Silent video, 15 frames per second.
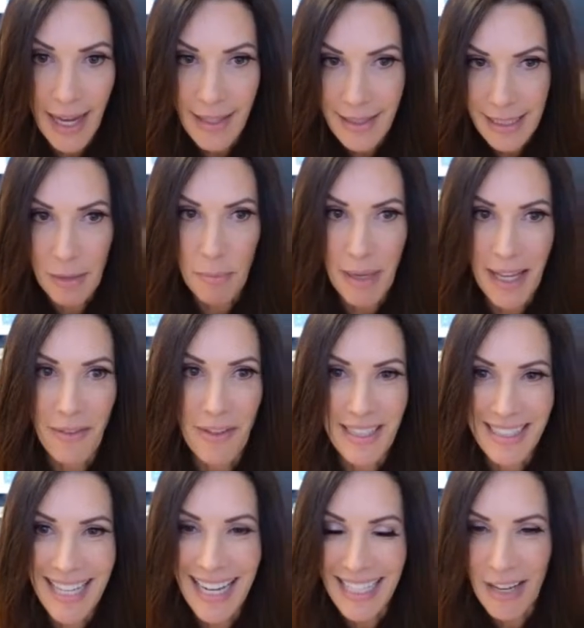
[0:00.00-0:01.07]
That's the bit
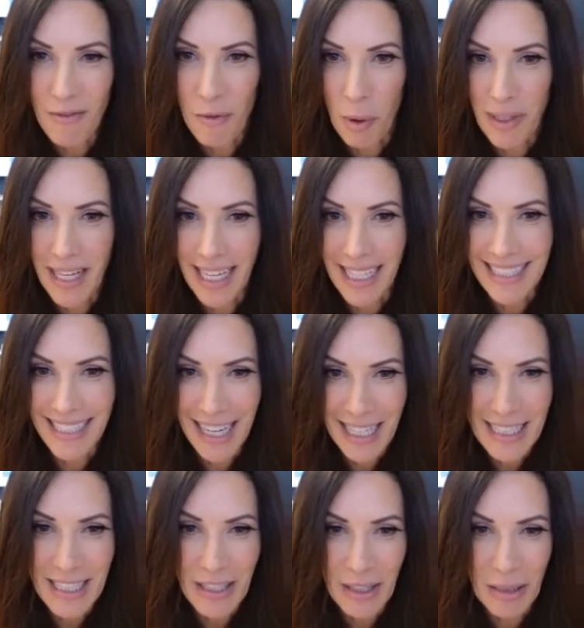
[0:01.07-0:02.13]
that's had everyone
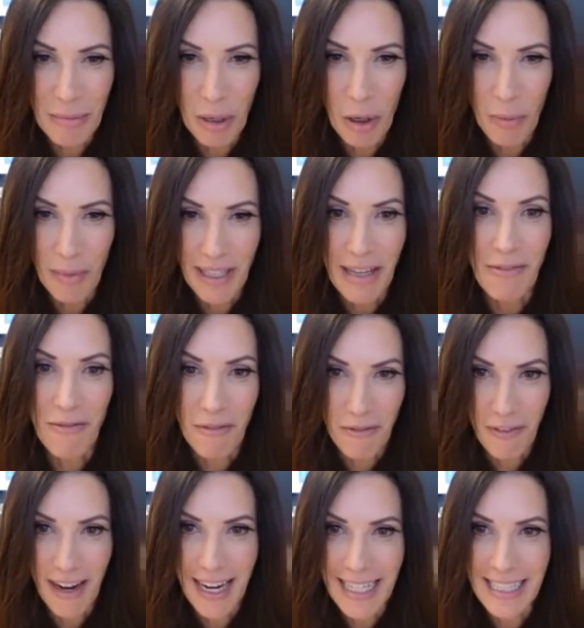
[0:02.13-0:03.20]
excited at the moment in
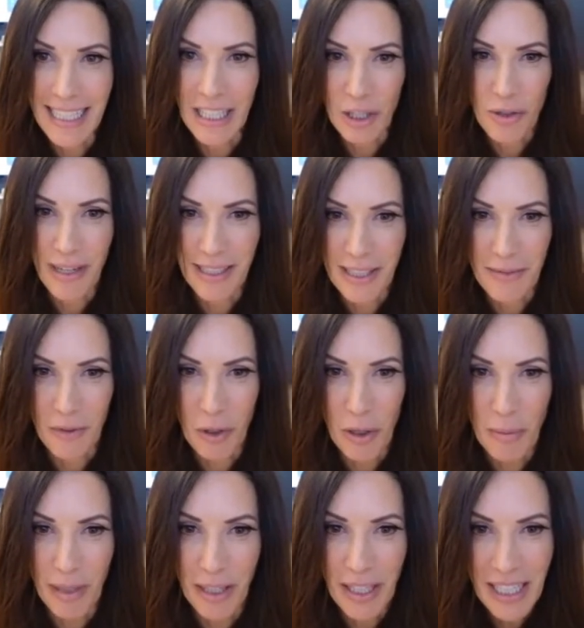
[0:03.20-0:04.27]
finding
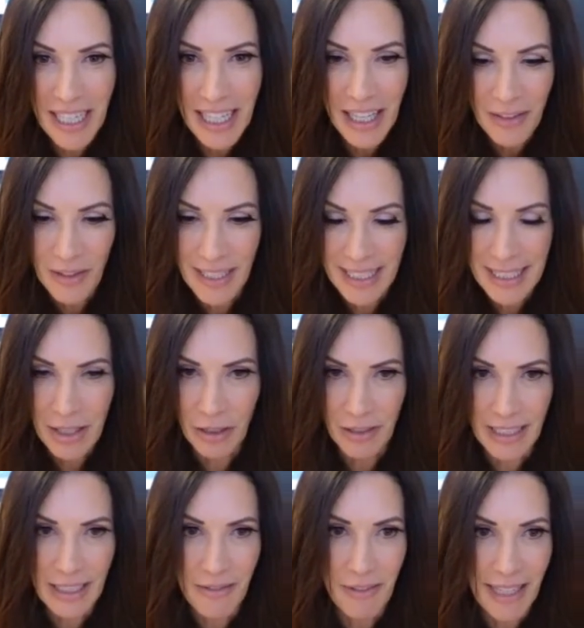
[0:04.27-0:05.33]
Transformer, that's
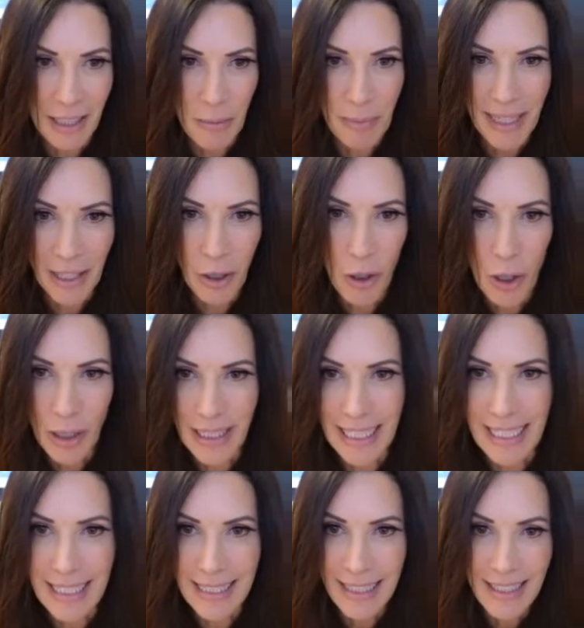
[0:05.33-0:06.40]
suddenly developing all
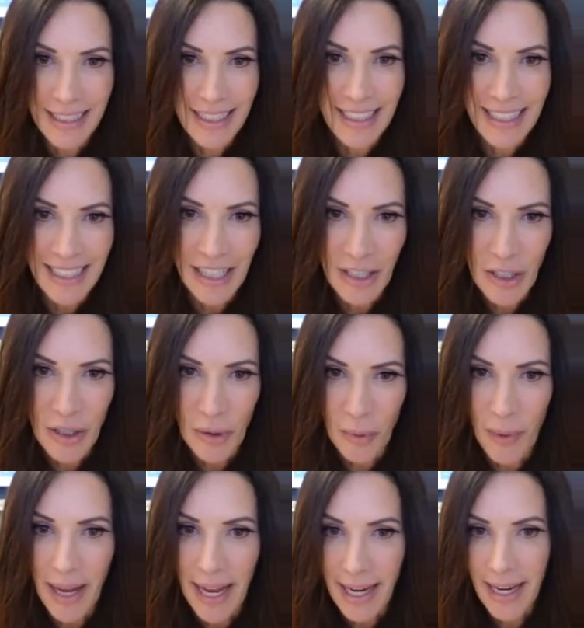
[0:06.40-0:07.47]
these
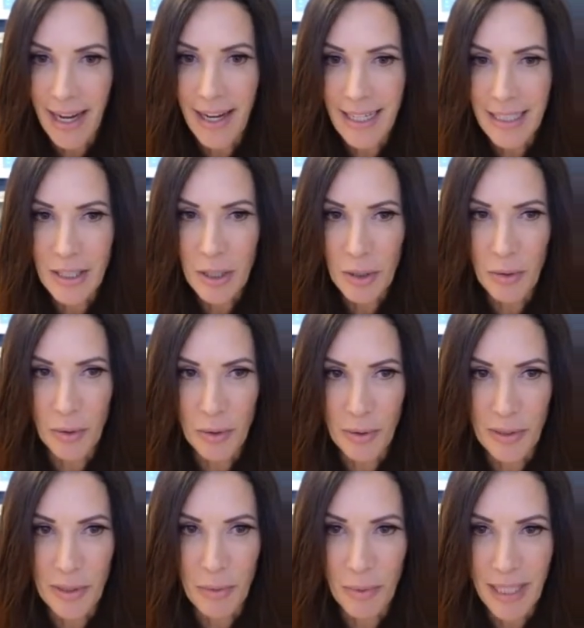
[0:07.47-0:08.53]
new AI
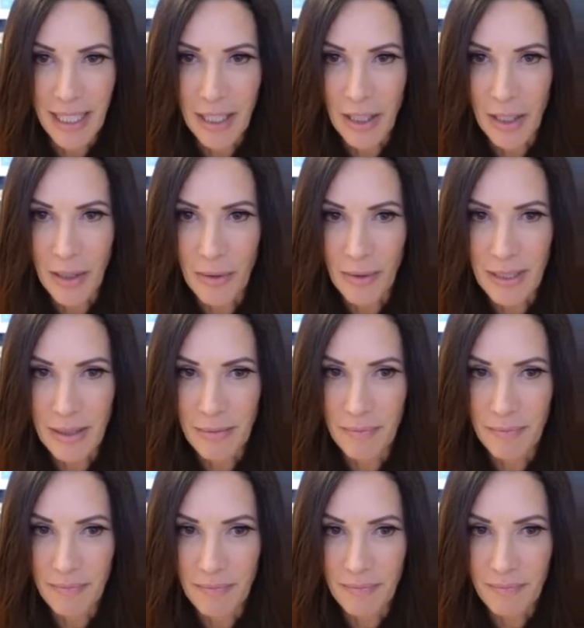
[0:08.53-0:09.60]
tools that we can use.
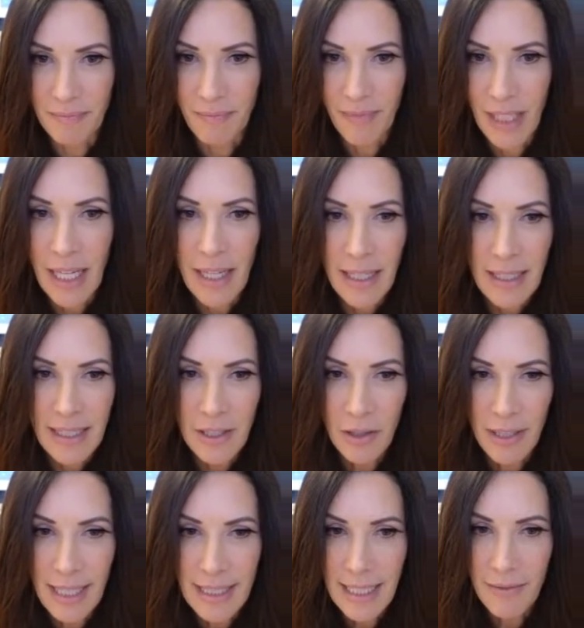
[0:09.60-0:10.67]

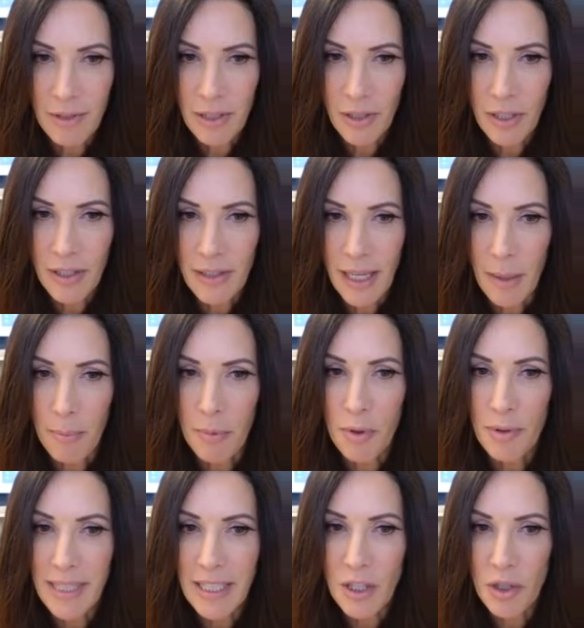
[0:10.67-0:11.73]
So let's have a look at that
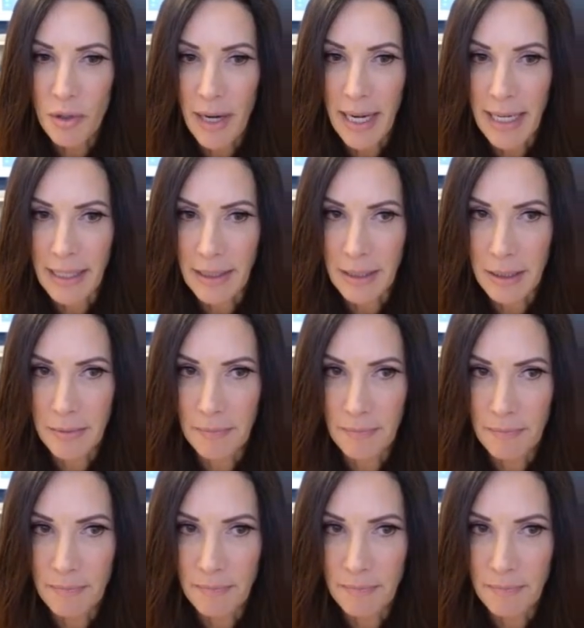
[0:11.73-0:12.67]
pre-trained.